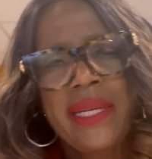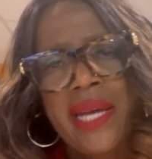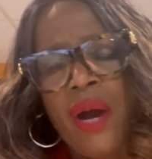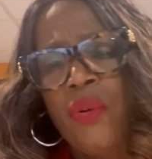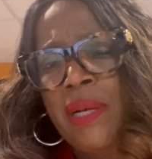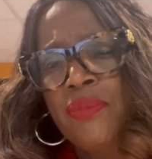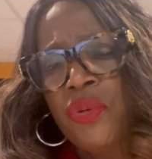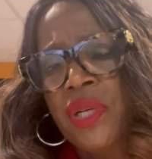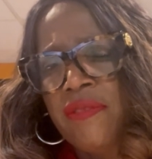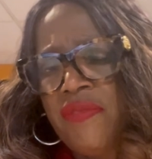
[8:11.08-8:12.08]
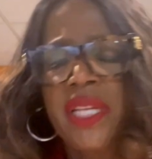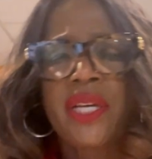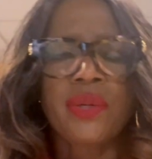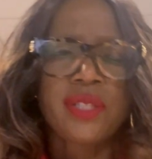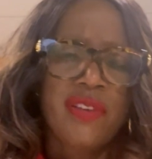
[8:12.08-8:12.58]
now when I'm doing this
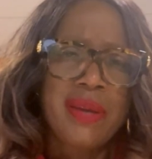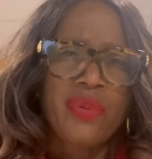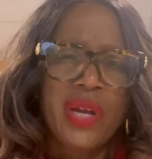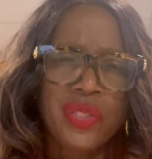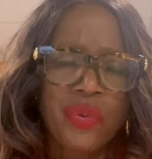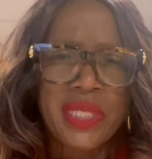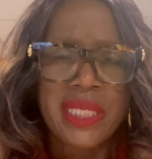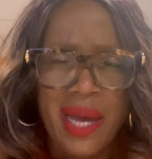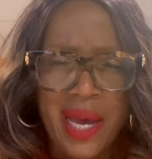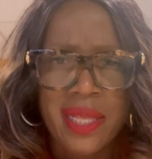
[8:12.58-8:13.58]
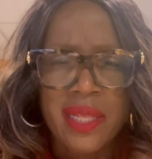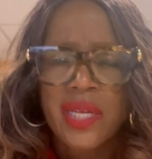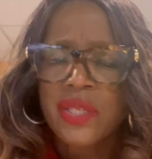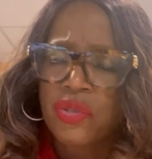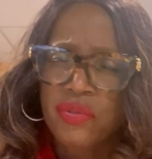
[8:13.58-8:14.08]
video, it's February 29th,
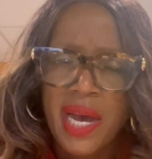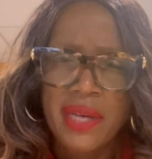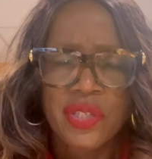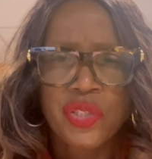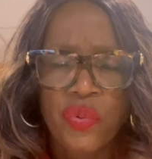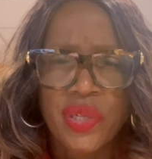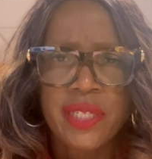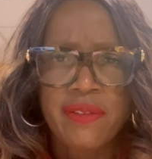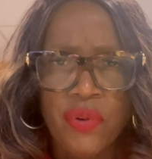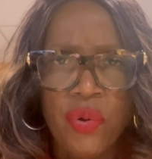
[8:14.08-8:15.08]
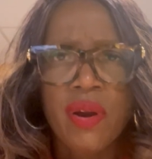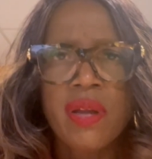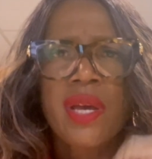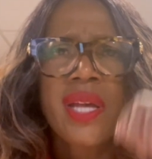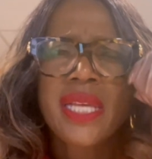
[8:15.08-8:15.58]
2024.
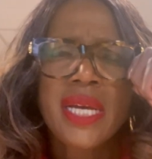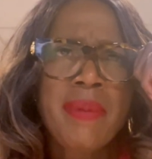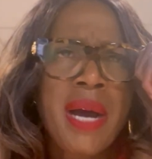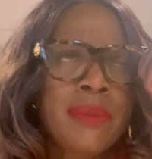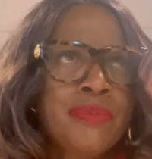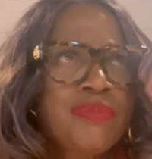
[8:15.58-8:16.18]
Think about,